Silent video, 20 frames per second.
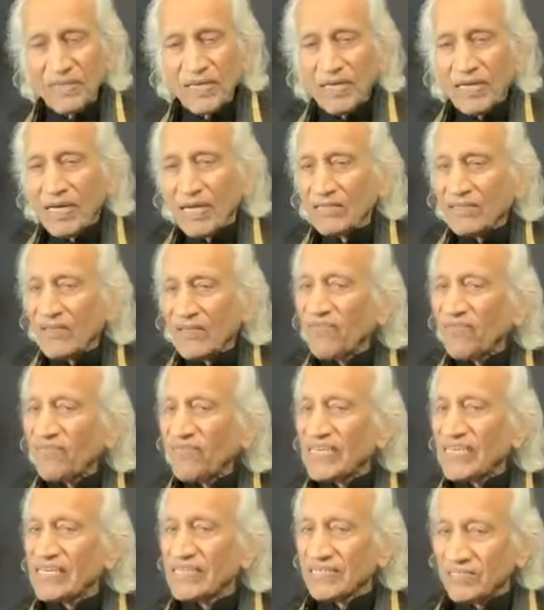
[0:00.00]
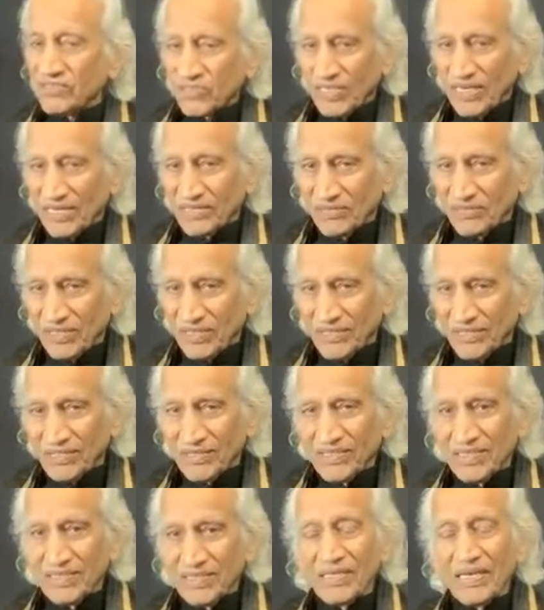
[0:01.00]
and the feeling center
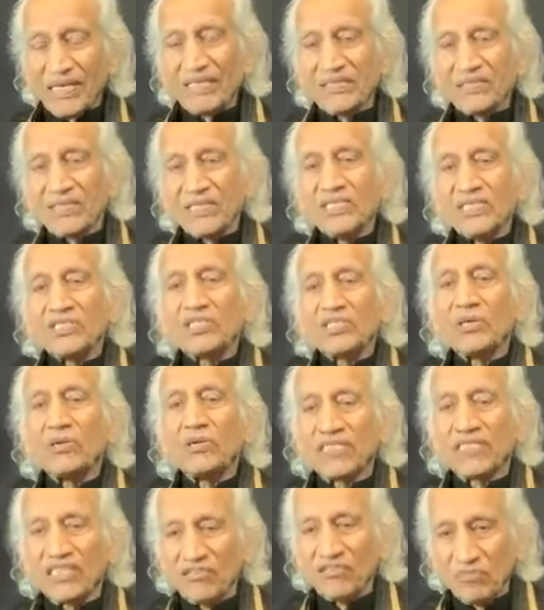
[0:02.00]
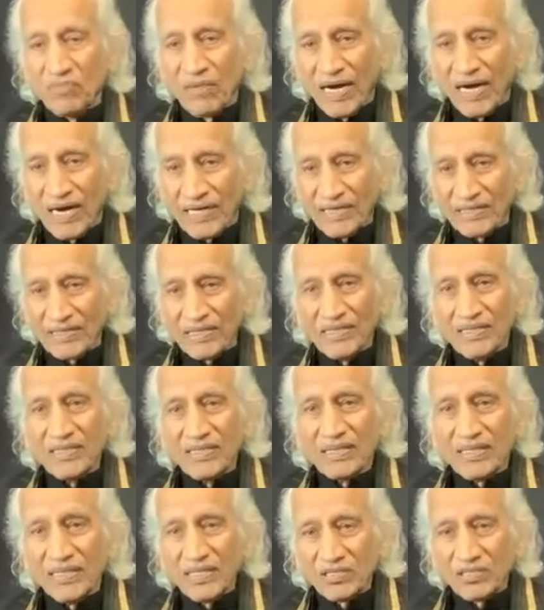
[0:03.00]
and the intuitive mind
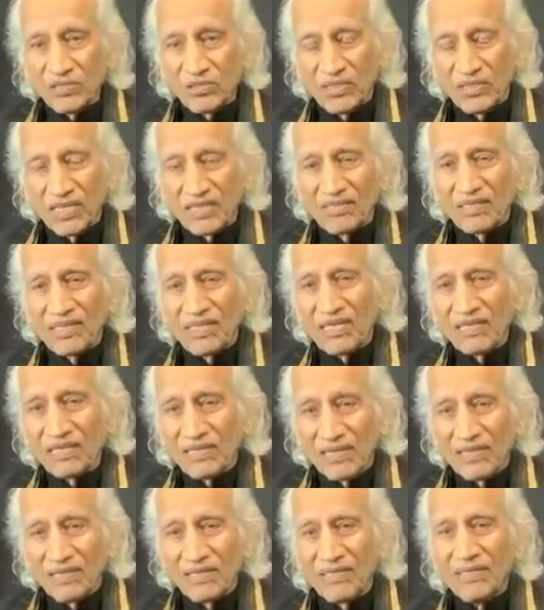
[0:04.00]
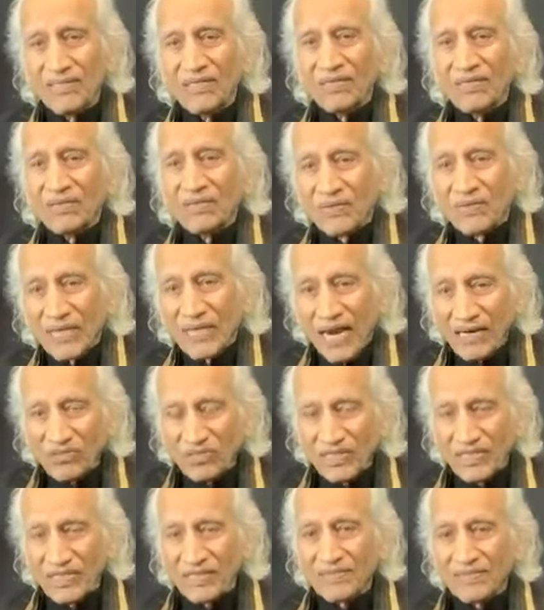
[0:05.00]
into the thinking,
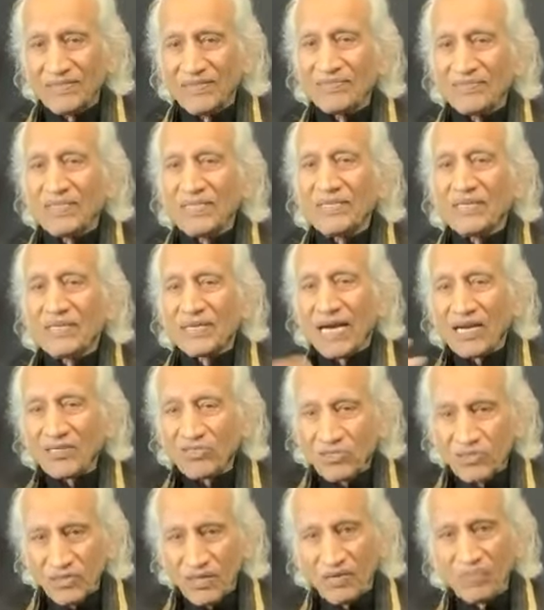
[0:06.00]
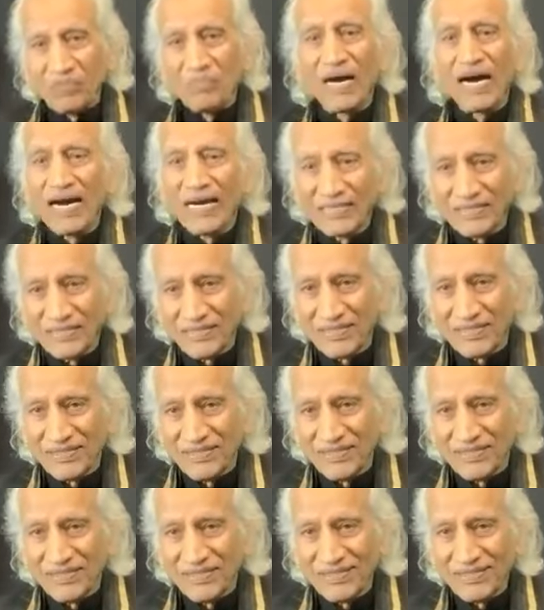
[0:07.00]
reacting, rational mind.
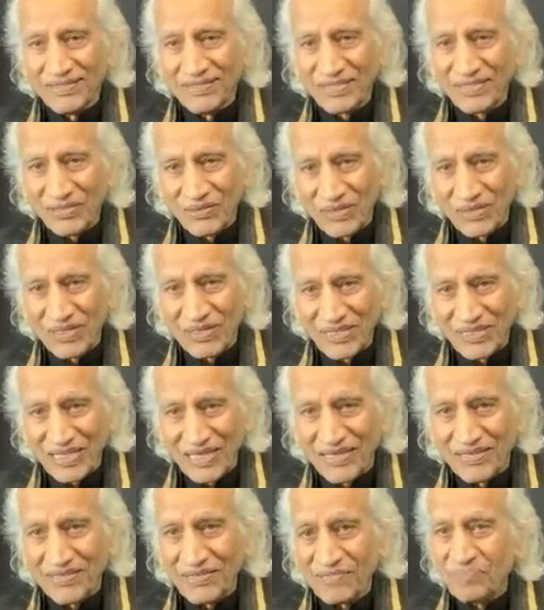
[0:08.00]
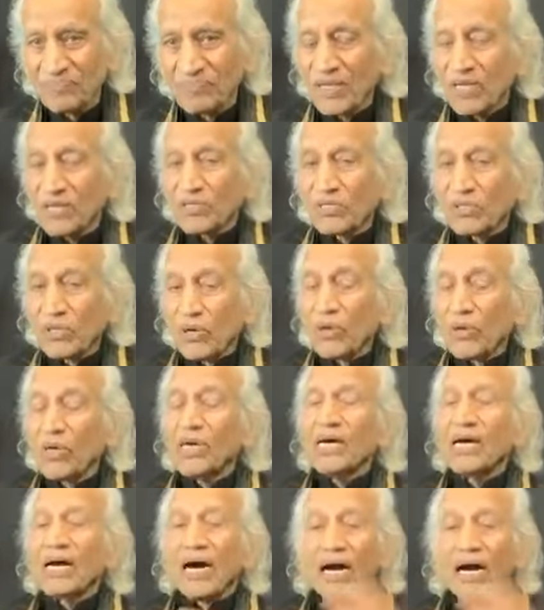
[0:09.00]
Do you understand? So
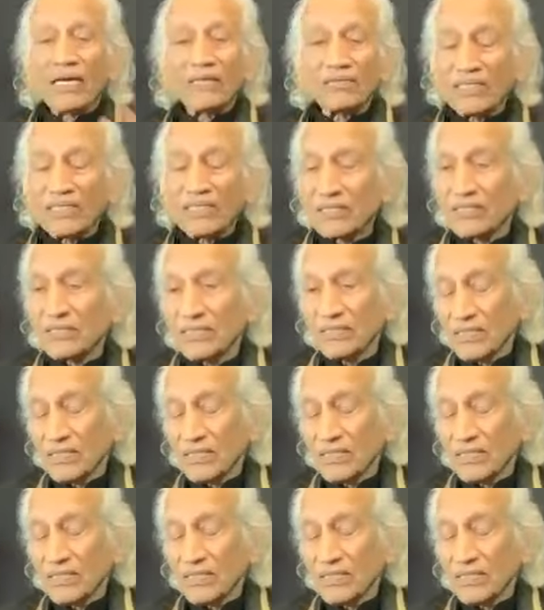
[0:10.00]
I think